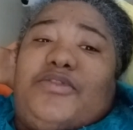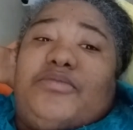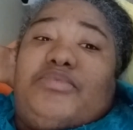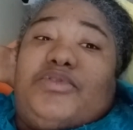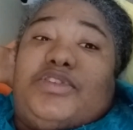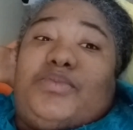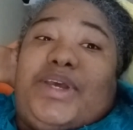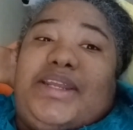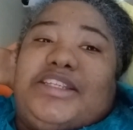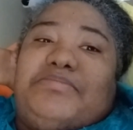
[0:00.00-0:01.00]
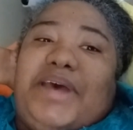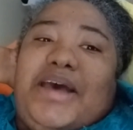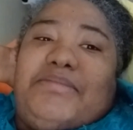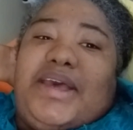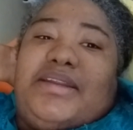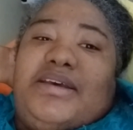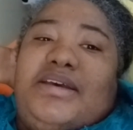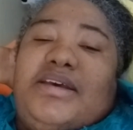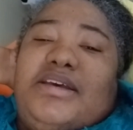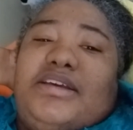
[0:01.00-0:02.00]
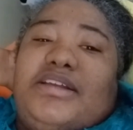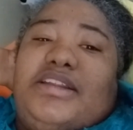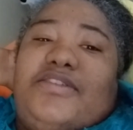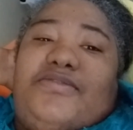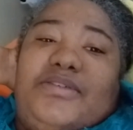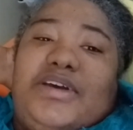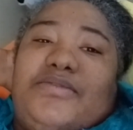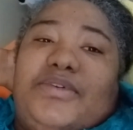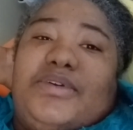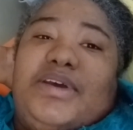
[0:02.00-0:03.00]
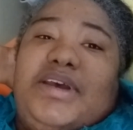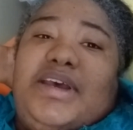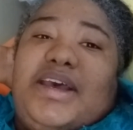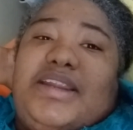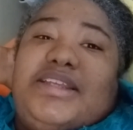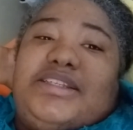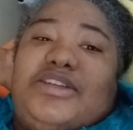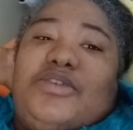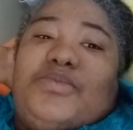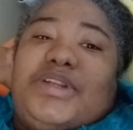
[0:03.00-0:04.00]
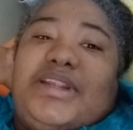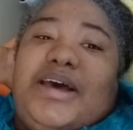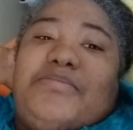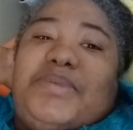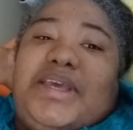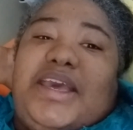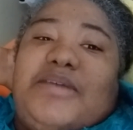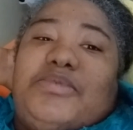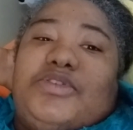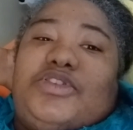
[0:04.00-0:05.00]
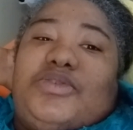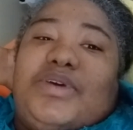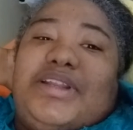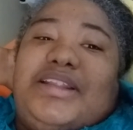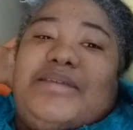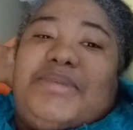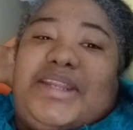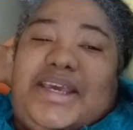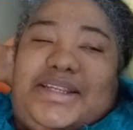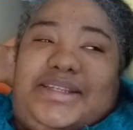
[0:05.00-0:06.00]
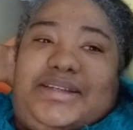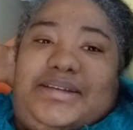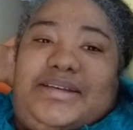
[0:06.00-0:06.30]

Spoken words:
Bruce Wayne as Batman could live forever, and he still would not be able to eliminate